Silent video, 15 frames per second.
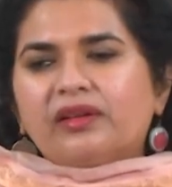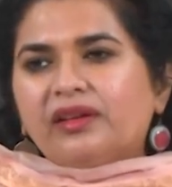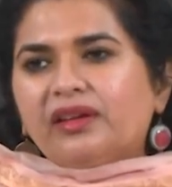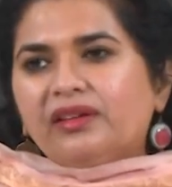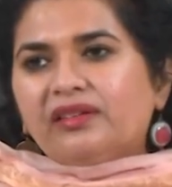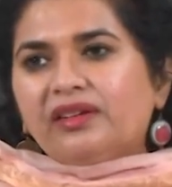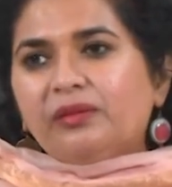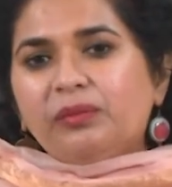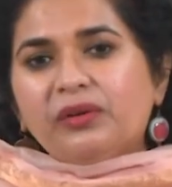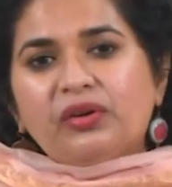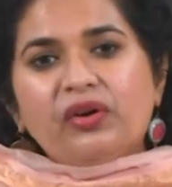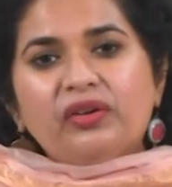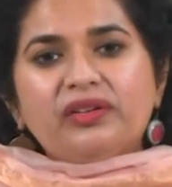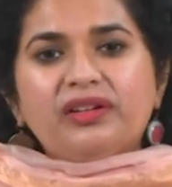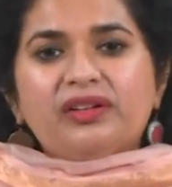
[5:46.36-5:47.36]
Is it
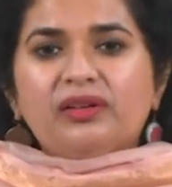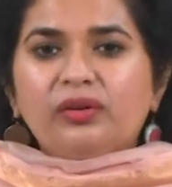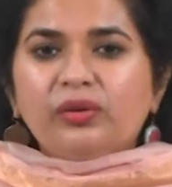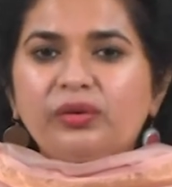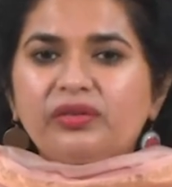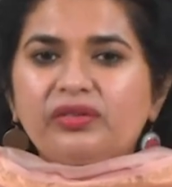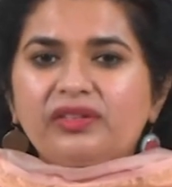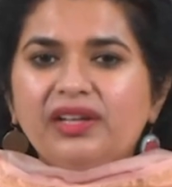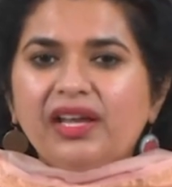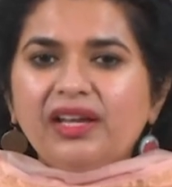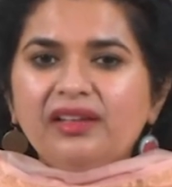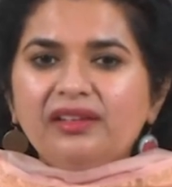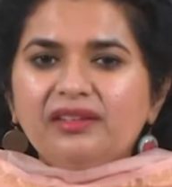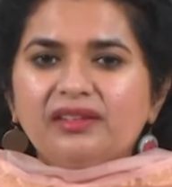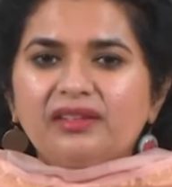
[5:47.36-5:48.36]
because it looks
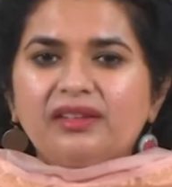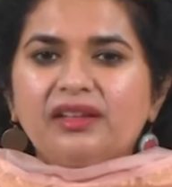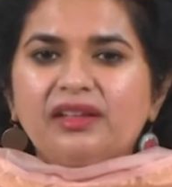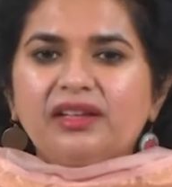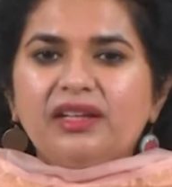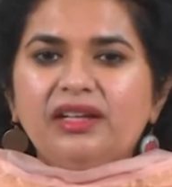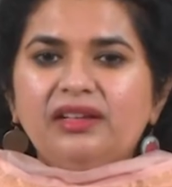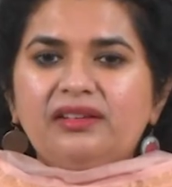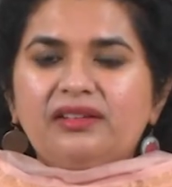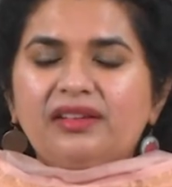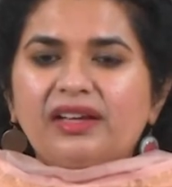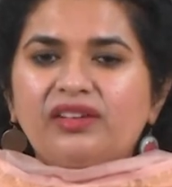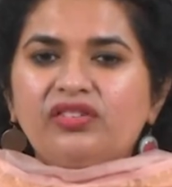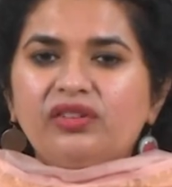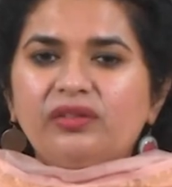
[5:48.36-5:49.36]
nice? Each
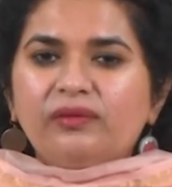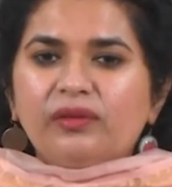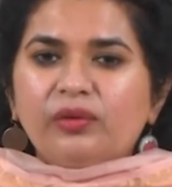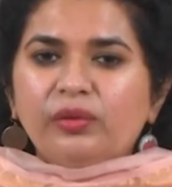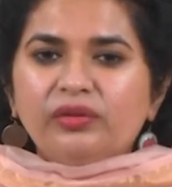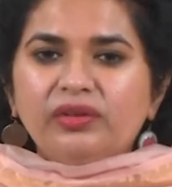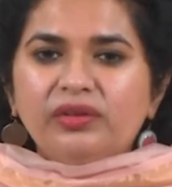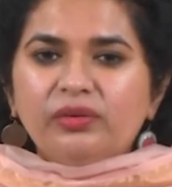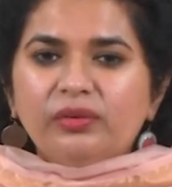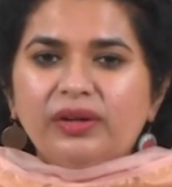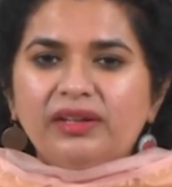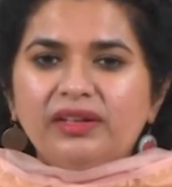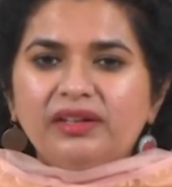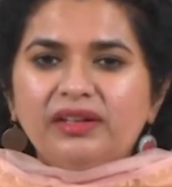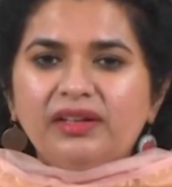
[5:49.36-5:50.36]
section flows into
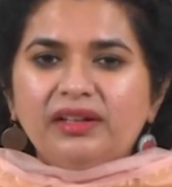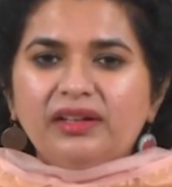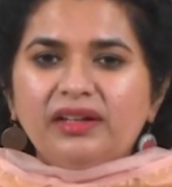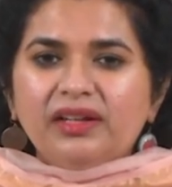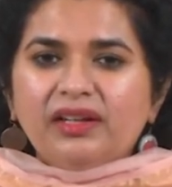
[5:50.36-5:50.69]
another.